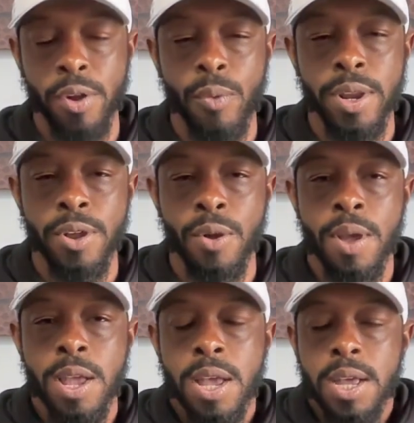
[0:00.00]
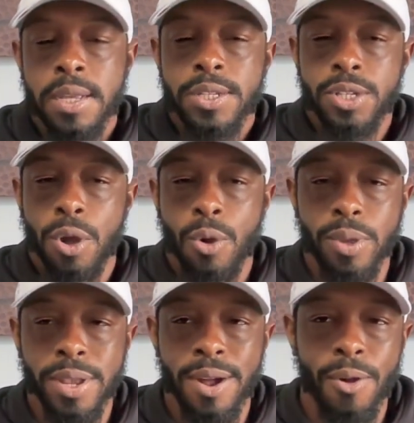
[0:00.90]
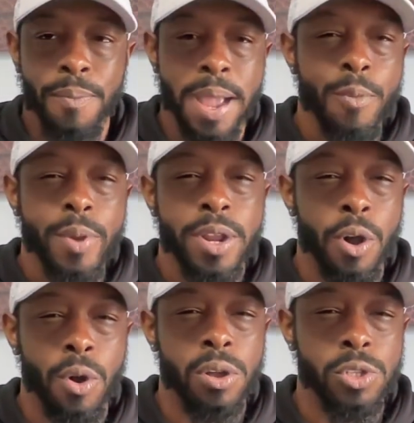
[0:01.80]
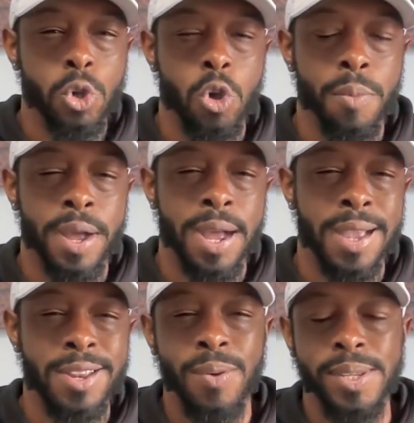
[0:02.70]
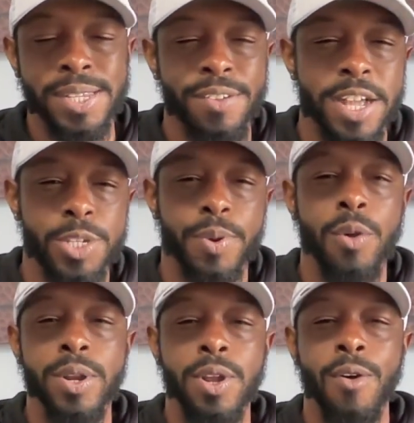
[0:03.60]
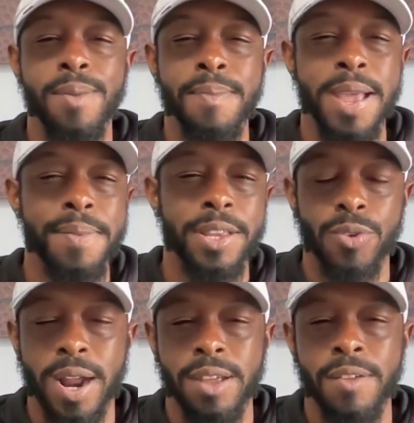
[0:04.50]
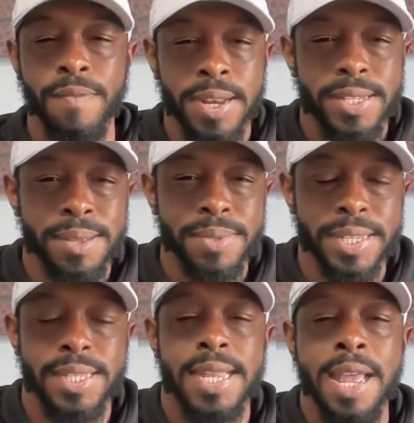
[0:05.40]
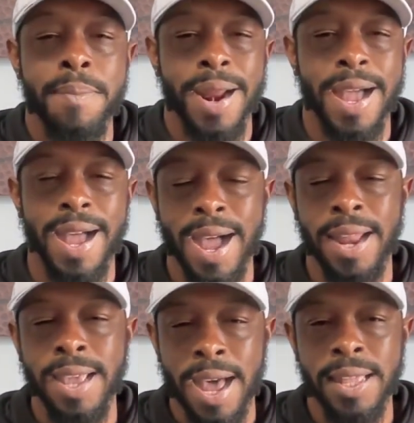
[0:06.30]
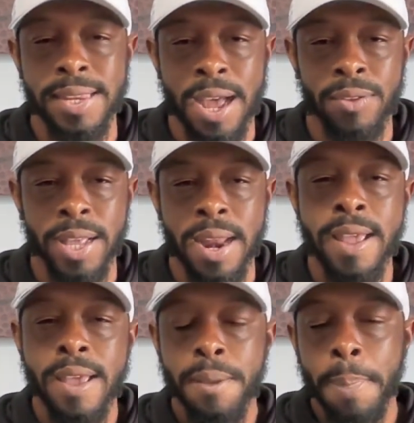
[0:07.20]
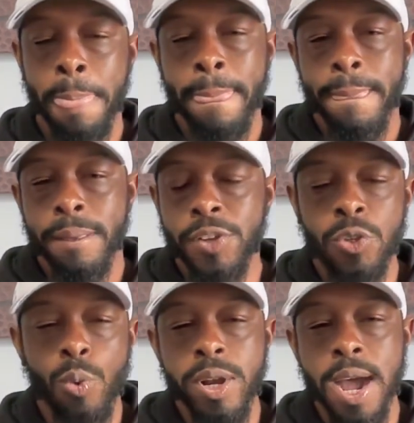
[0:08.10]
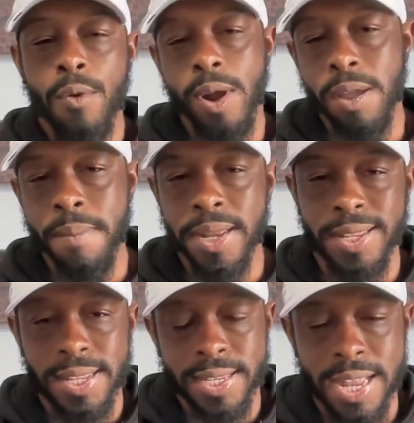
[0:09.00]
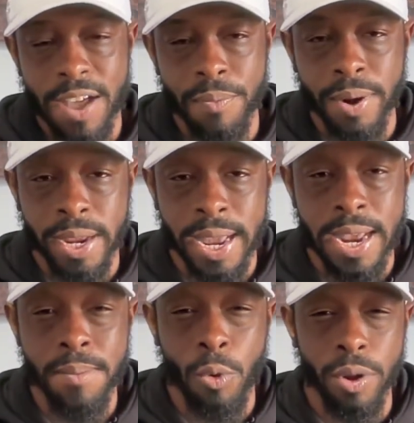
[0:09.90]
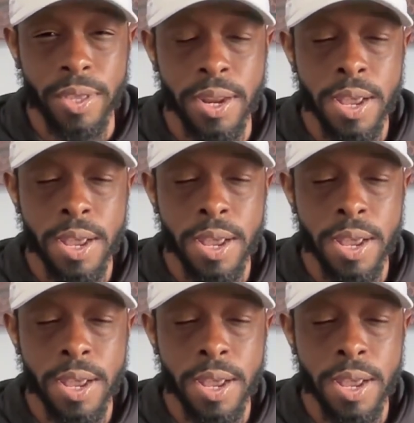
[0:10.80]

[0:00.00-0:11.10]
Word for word: window. So, you know, maybe we can hold on to them uh, you know, until that spring window and maybe try to convince them to stay. But I highly, highly doubt that. Just would not recommend to this staff bringing in more than